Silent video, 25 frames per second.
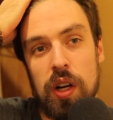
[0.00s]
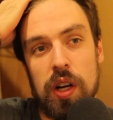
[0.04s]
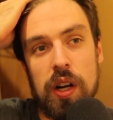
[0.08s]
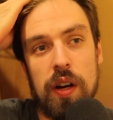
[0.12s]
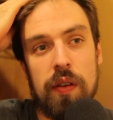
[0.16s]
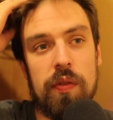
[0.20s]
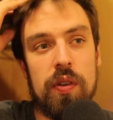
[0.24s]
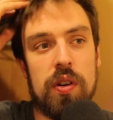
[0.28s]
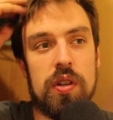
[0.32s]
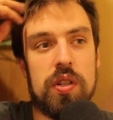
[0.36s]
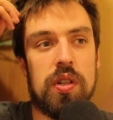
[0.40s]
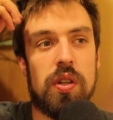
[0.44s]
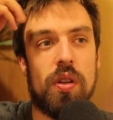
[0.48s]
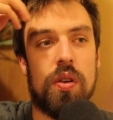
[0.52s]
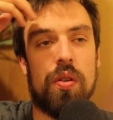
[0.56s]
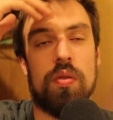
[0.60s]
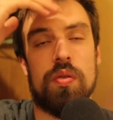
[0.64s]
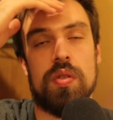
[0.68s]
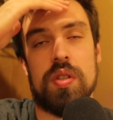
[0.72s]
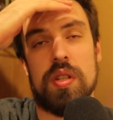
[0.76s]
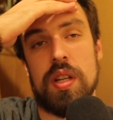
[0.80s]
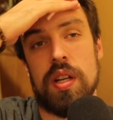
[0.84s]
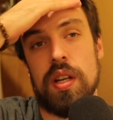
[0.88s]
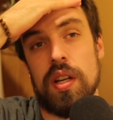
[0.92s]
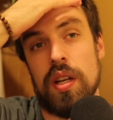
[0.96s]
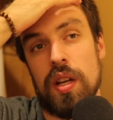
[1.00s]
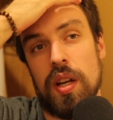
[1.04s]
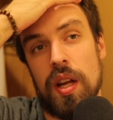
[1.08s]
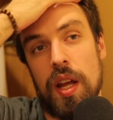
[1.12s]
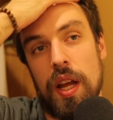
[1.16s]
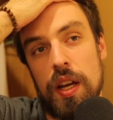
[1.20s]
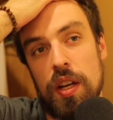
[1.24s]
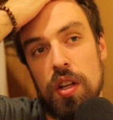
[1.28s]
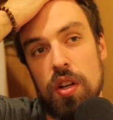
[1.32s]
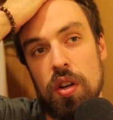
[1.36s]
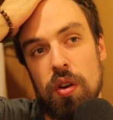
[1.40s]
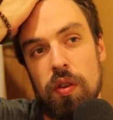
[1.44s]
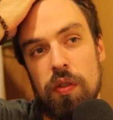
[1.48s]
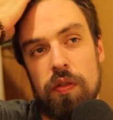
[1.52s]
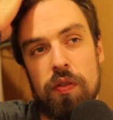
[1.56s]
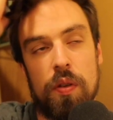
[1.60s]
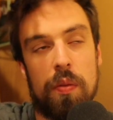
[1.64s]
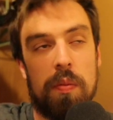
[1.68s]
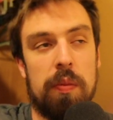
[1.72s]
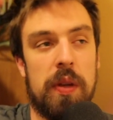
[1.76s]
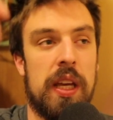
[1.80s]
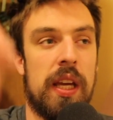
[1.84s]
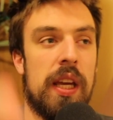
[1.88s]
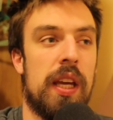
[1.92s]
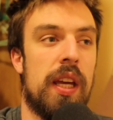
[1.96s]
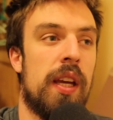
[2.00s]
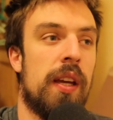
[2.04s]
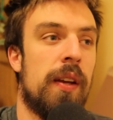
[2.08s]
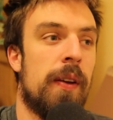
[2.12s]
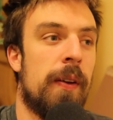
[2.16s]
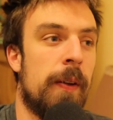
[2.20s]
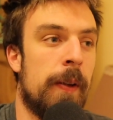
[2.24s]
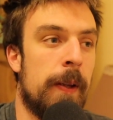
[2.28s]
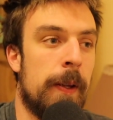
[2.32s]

comfort zones. And, for me,